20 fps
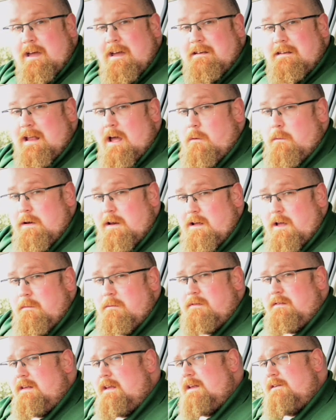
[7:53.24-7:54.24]
Now, when it
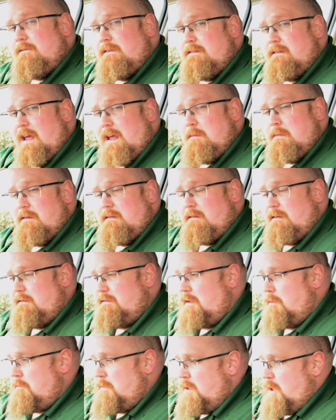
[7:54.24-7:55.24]
comes to the infotainment
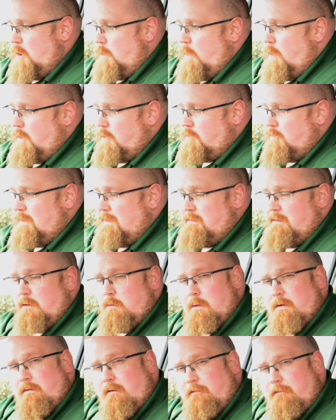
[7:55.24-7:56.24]
system, you are
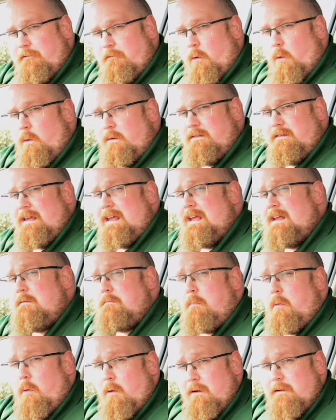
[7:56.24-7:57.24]
greeted with a
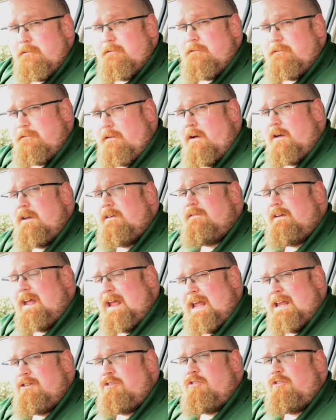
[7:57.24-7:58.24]

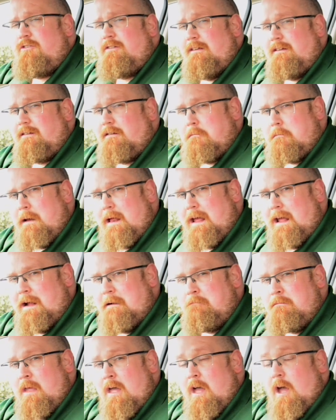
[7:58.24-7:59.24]
14.5-inch
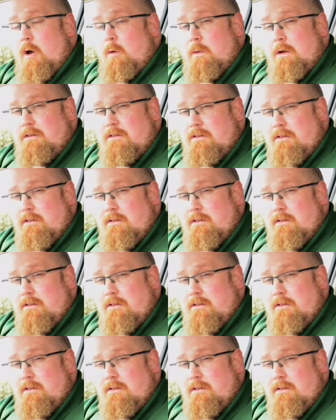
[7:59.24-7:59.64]
display, which